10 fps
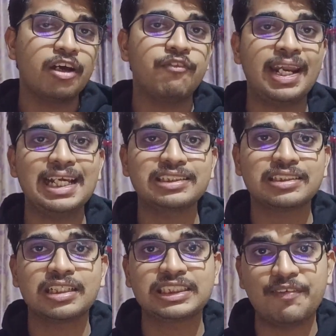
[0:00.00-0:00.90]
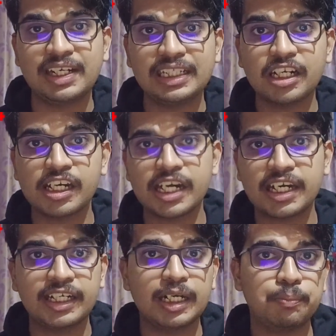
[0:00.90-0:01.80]
whereas the 1700
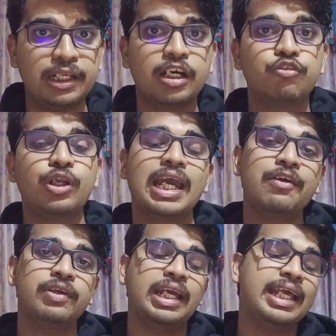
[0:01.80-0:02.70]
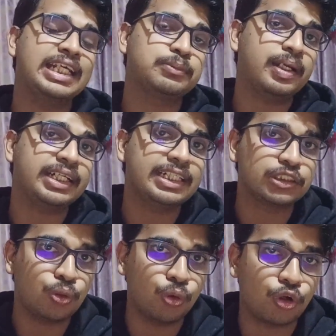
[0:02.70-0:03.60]
rated player would have an expected
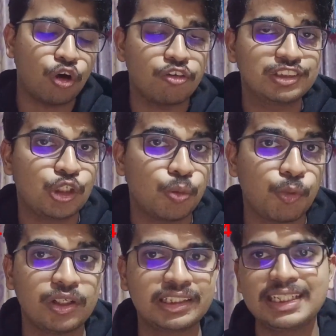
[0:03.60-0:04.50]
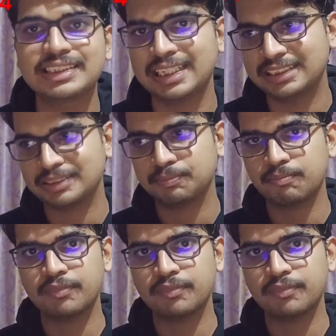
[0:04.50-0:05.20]
score of 0.36.